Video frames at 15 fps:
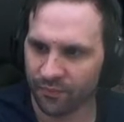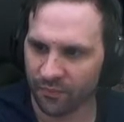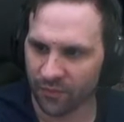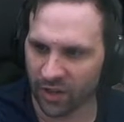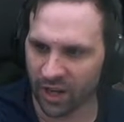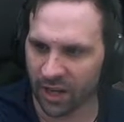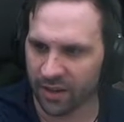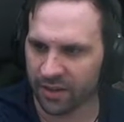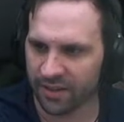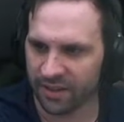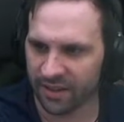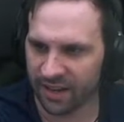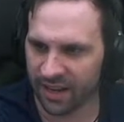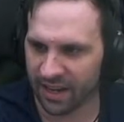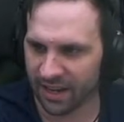Yeah
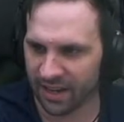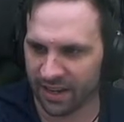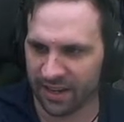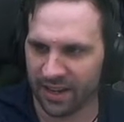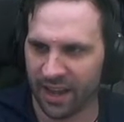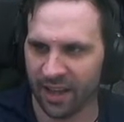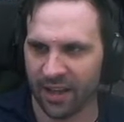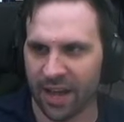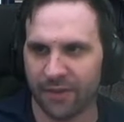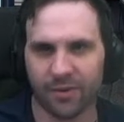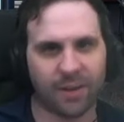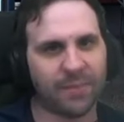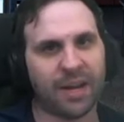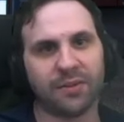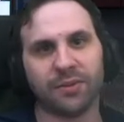uh, Hell Hydra,
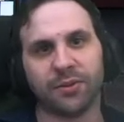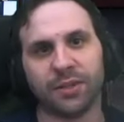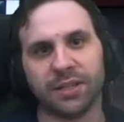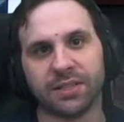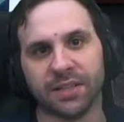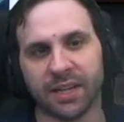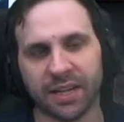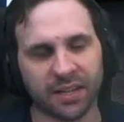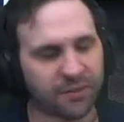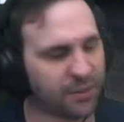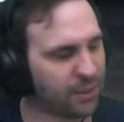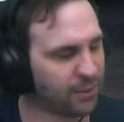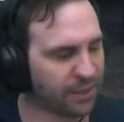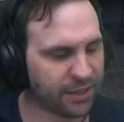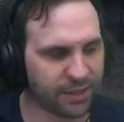I'm not doing it today. We
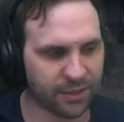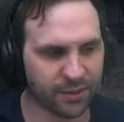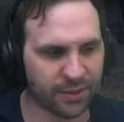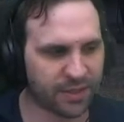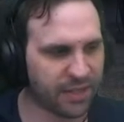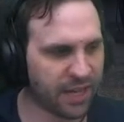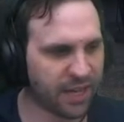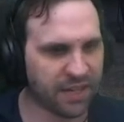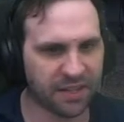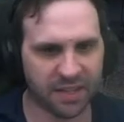don't need to do it today.